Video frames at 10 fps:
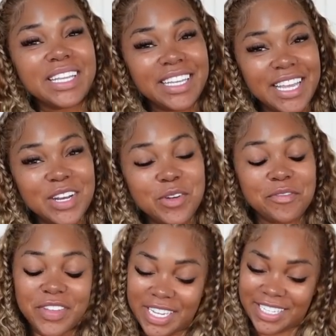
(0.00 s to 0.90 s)
Keno and
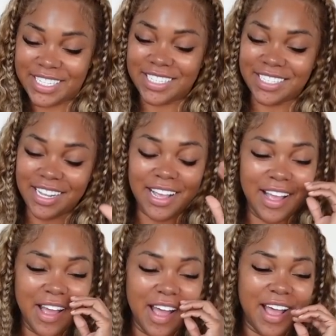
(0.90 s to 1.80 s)
Fitz.
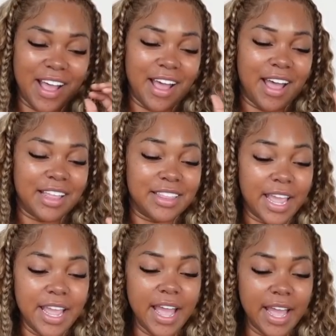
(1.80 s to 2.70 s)

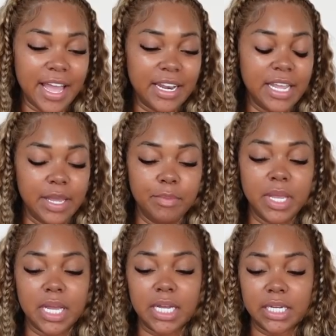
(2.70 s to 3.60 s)
They had hit
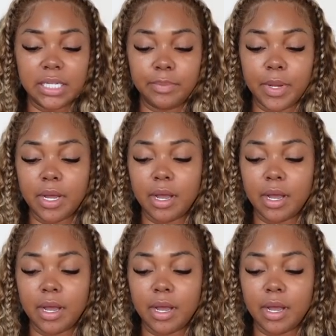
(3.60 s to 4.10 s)
me up